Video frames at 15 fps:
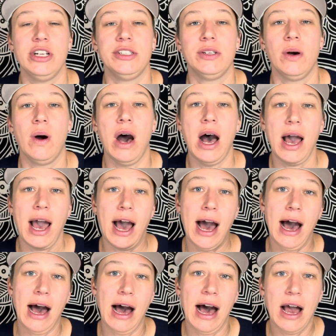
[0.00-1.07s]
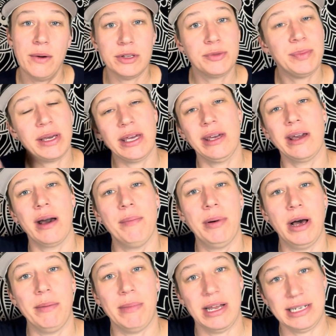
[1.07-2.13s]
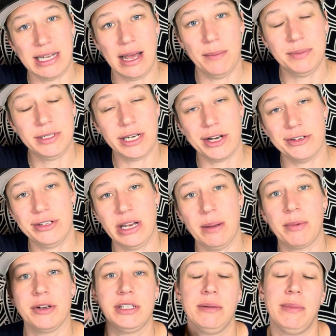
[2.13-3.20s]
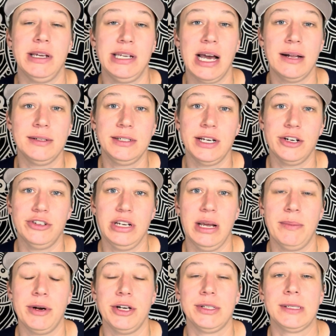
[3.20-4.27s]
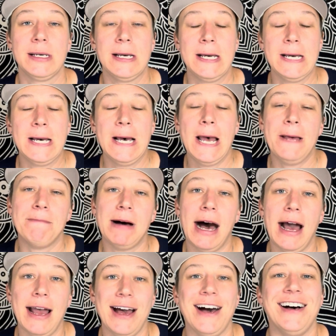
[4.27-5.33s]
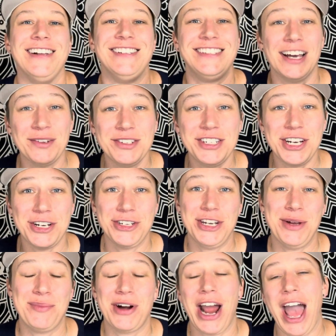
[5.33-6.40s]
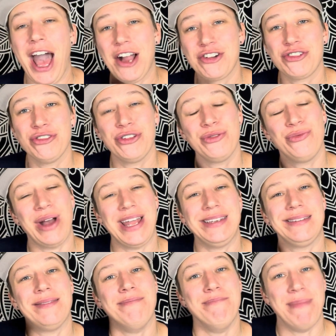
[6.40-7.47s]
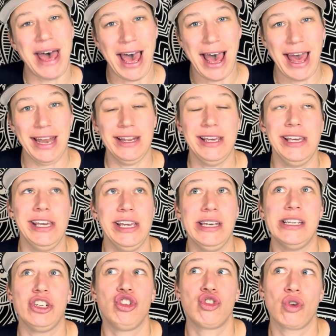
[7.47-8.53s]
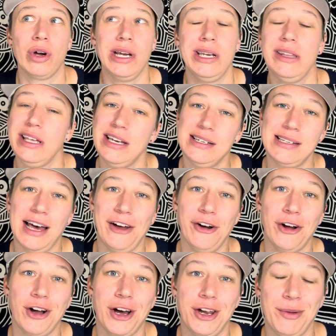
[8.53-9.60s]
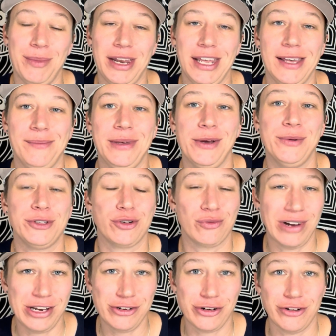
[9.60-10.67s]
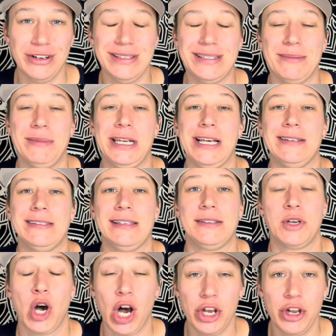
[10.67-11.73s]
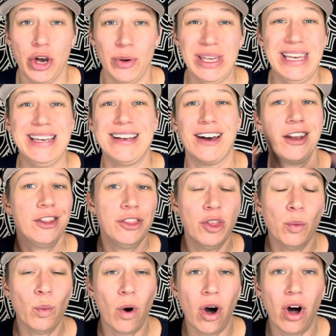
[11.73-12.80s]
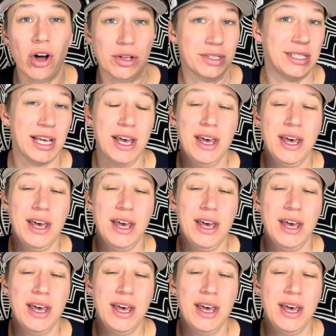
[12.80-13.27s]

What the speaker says: And so I was picking up on my upstairs neighbors and my downstairs neighbors. My downstairs neighbor actually went mad. He destroyed the entire condominium. He was a renter in somebody else's condo. He gutted the walls.